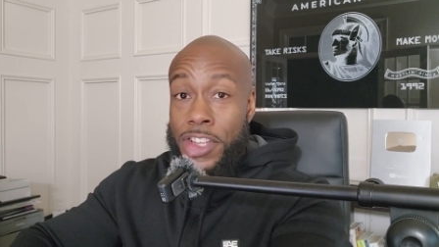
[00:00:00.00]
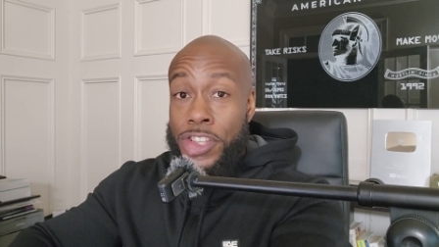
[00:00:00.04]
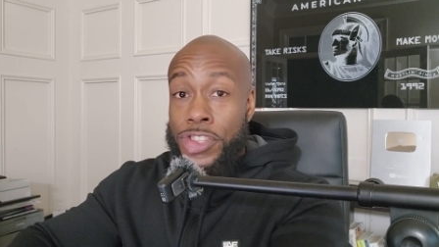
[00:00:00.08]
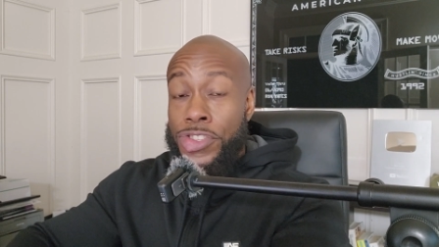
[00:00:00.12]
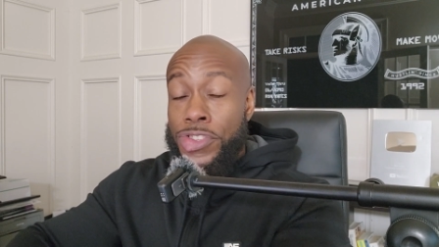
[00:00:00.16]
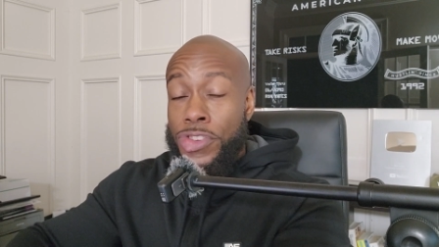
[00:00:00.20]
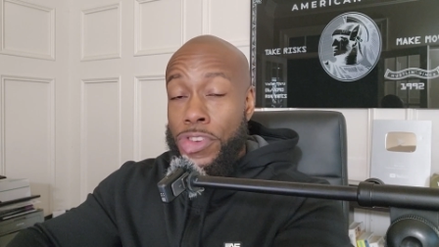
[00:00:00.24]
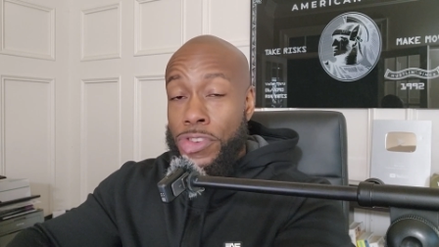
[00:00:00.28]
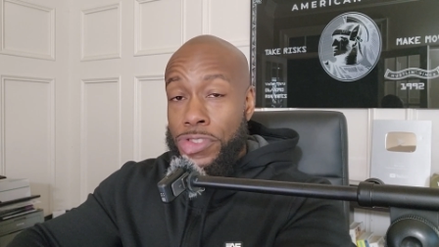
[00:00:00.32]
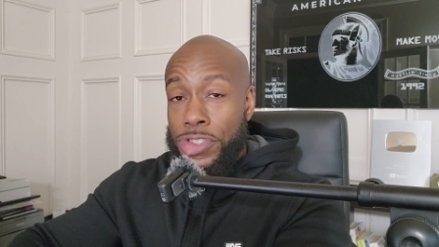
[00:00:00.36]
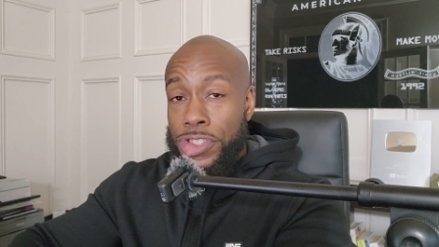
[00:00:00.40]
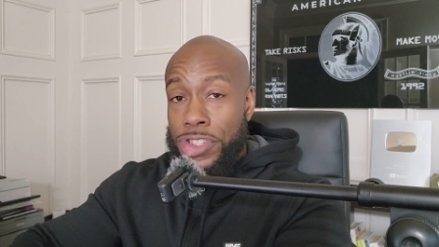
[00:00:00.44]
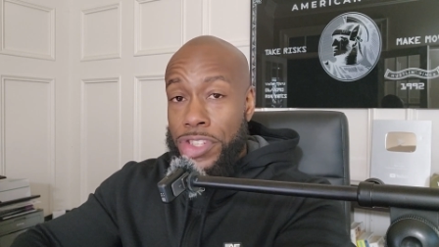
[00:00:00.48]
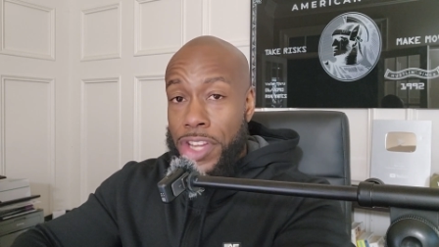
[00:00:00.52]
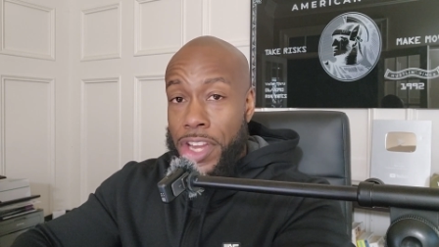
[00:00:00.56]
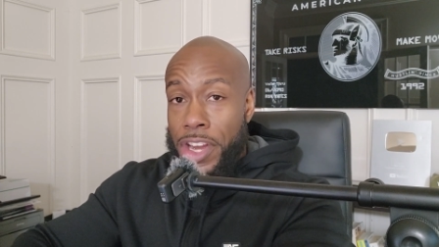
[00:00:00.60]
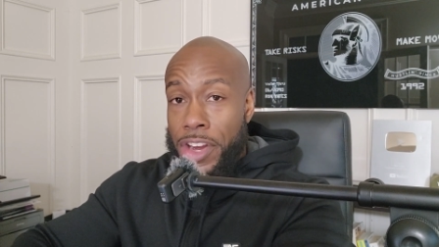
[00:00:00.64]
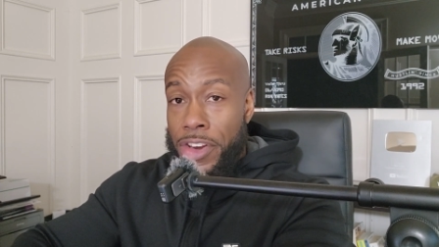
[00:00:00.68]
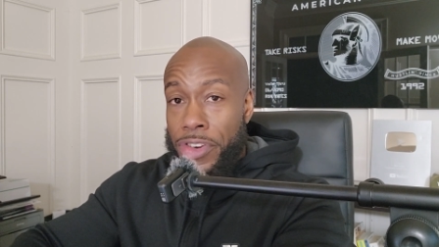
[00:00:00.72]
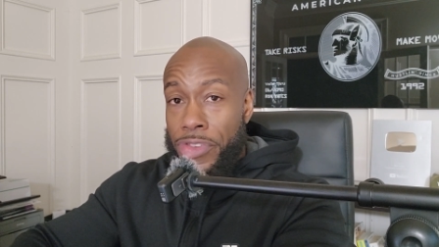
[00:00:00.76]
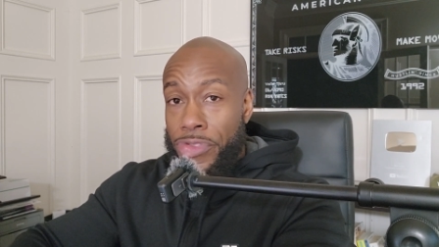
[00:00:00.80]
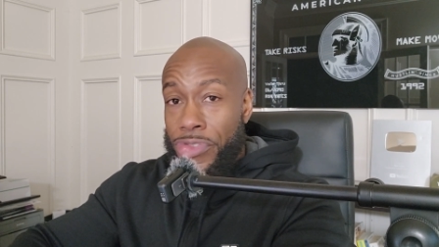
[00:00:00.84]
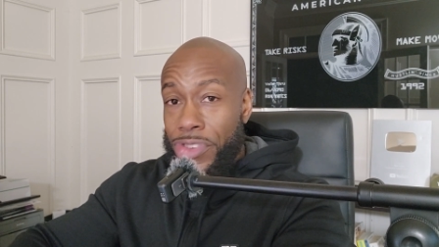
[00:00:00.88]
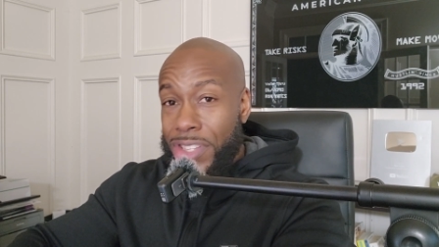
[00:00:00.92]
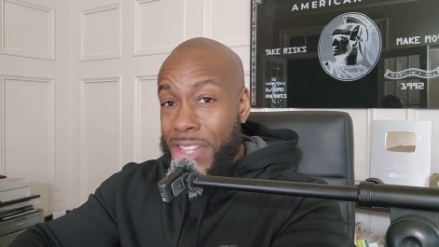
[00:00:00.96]
Social
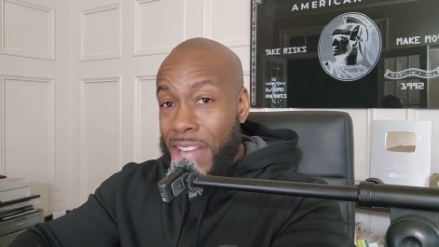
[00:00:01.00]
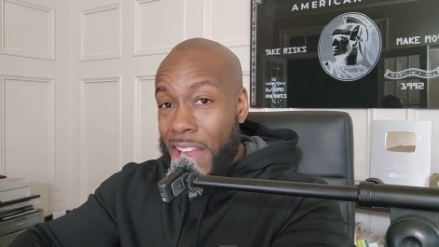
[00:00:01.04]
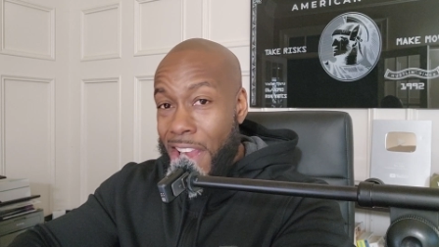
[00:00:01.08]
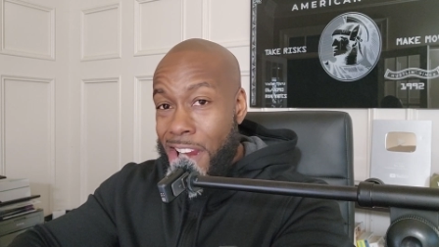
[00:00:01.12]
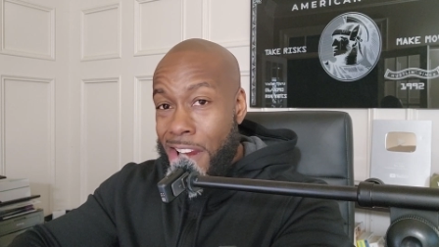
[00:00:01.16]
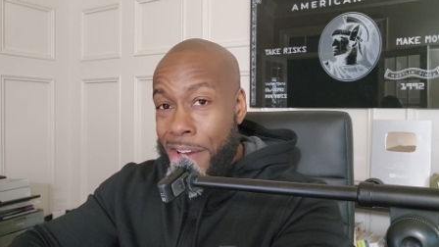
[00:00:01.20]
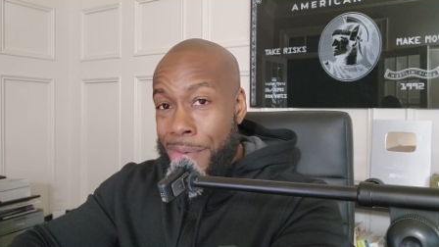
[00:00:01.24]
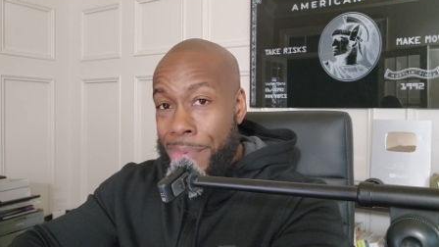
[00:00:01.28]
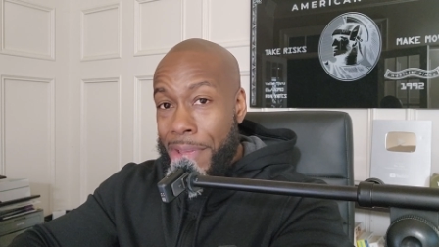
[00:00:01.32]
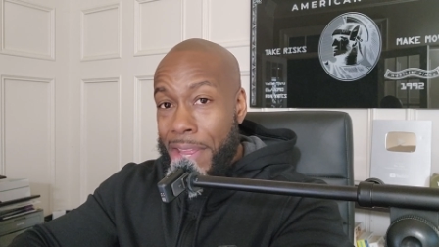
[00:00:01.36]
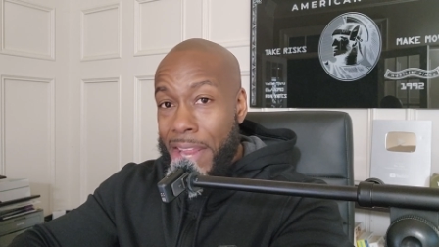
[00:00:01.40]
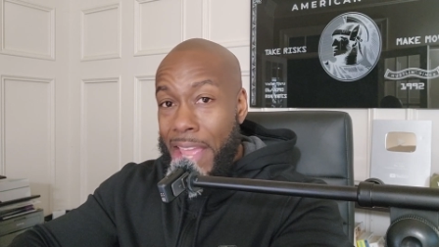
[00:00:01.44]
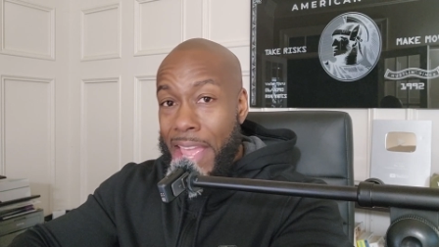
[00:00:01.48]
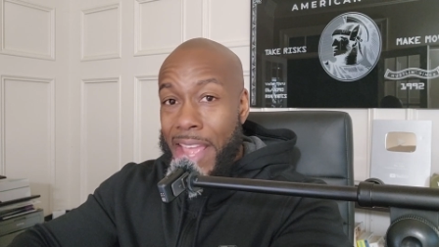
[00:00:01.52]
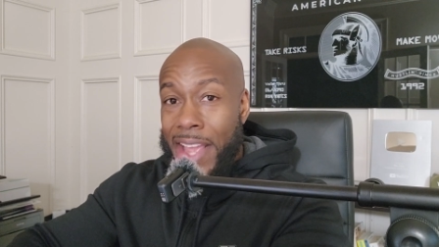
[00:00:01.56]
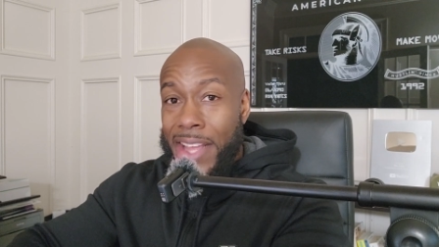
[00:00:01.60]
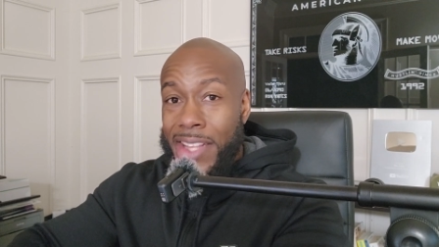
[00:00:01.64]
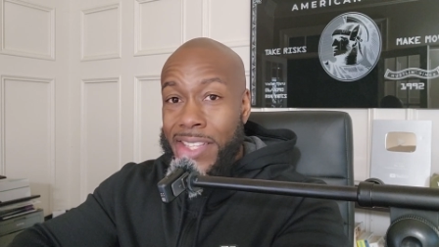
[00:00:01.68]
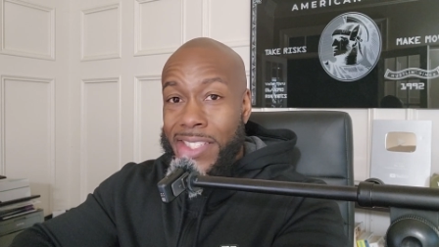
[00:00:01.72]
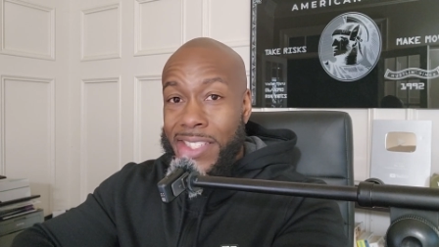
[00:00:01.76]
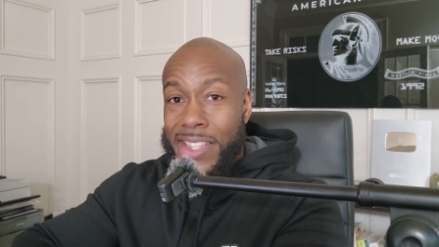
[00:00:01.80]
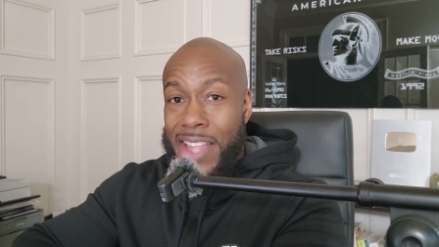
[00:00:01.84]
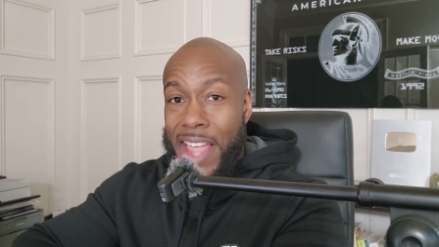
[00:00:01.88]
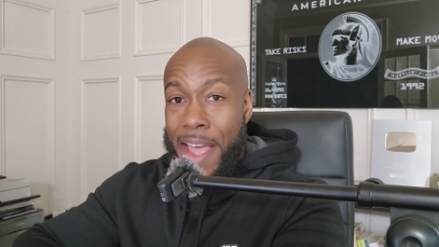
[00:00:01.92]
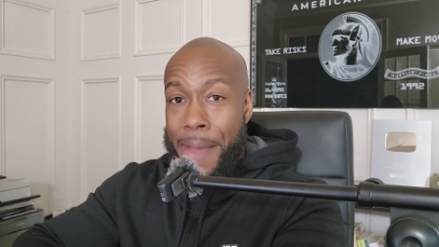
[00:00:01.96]
Security retirement
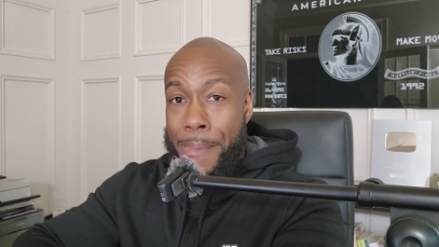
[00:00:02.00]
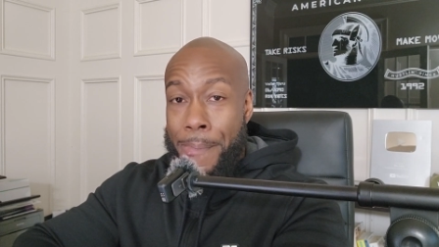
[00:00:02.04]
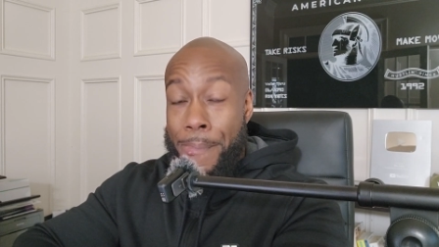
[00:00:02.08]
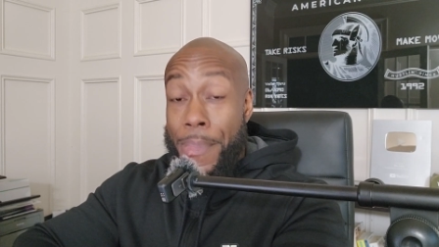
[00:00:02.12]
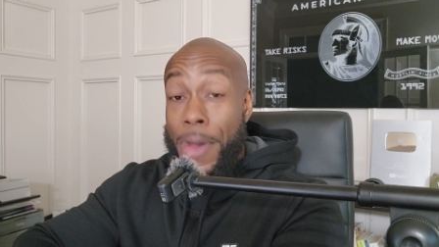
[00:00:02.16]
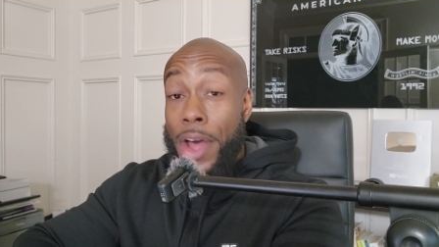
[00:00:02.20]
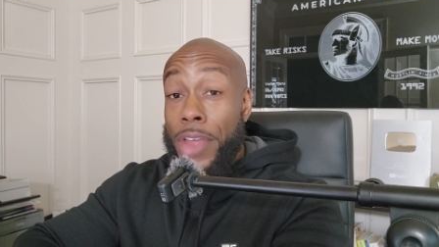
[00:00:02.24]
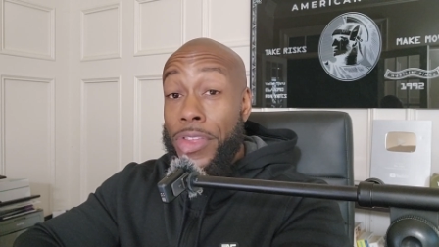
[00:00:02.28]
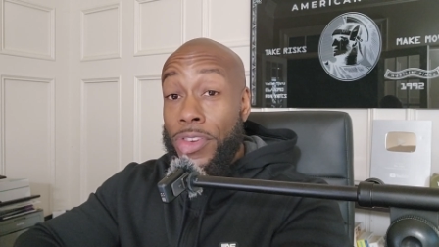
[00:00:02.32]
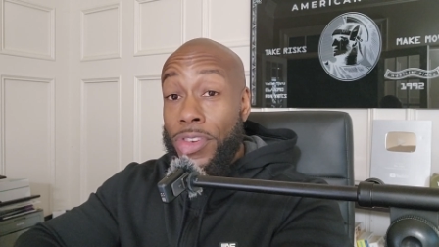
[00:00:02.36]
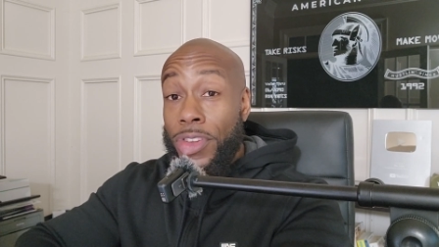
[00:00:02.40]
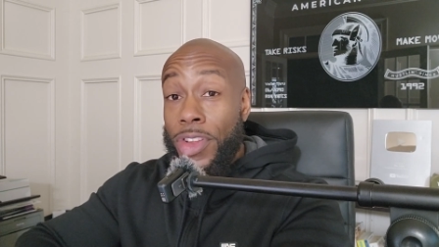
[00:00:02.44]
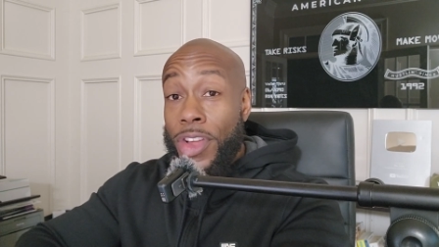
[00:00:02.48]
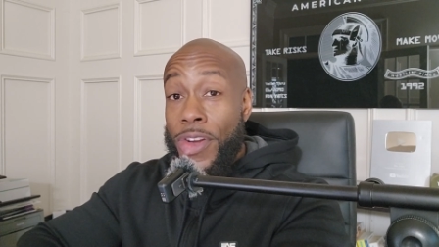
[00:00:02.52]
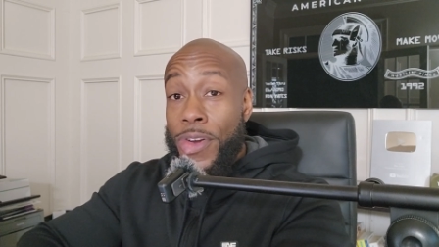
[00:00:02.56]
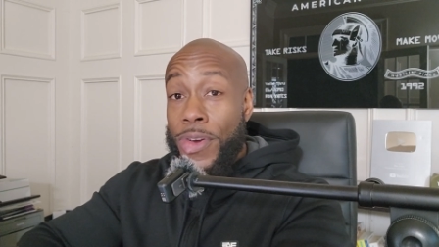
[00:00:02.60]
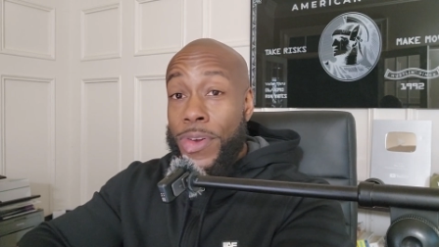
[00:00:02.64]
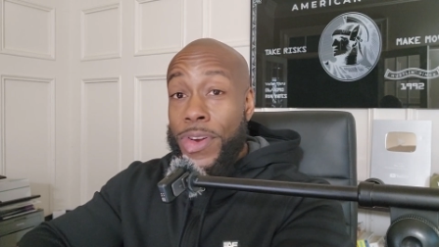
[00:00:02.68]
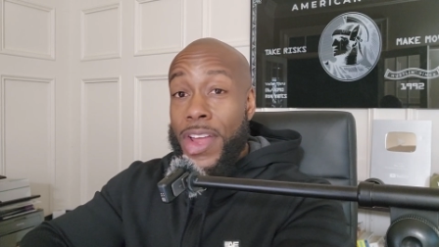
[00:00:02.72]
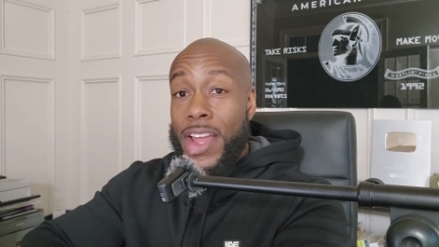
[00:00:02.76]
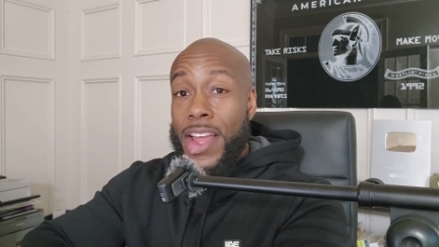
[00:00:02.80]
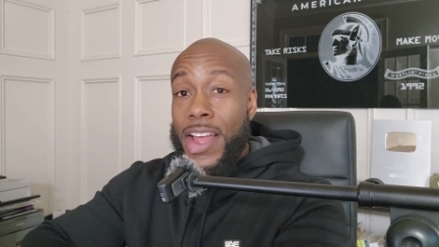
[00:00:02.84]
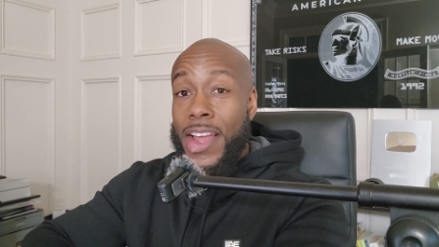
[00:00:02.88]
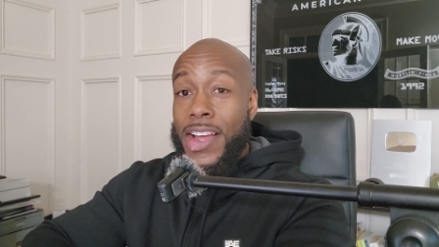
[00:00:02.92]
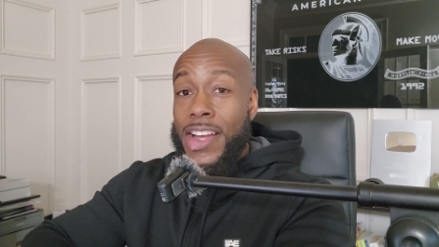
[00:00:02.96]
and SNAP mother load,